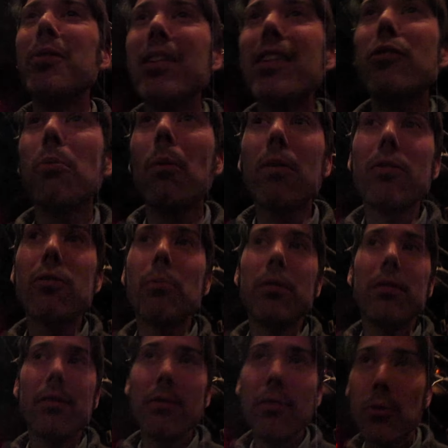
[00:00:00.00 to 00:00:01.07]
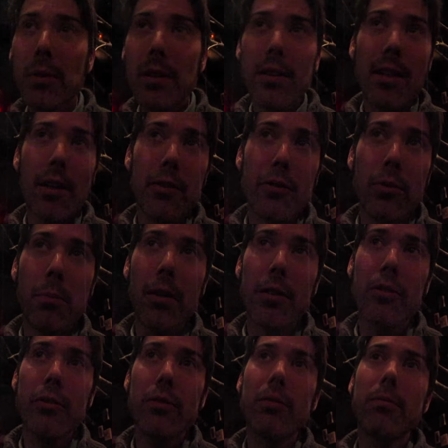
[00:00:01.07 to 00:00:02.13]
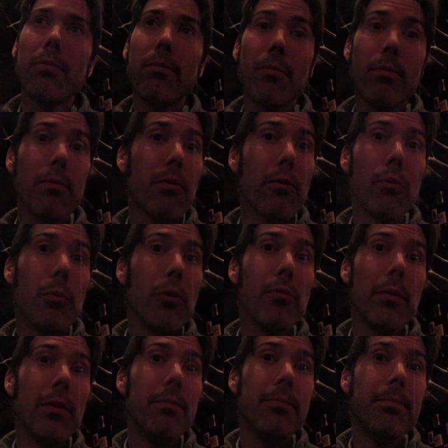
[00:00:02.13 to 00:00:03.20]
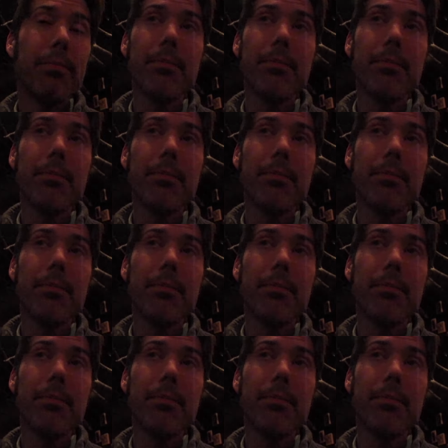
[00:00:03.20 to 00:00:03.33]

needs words when you can tell so much through movement?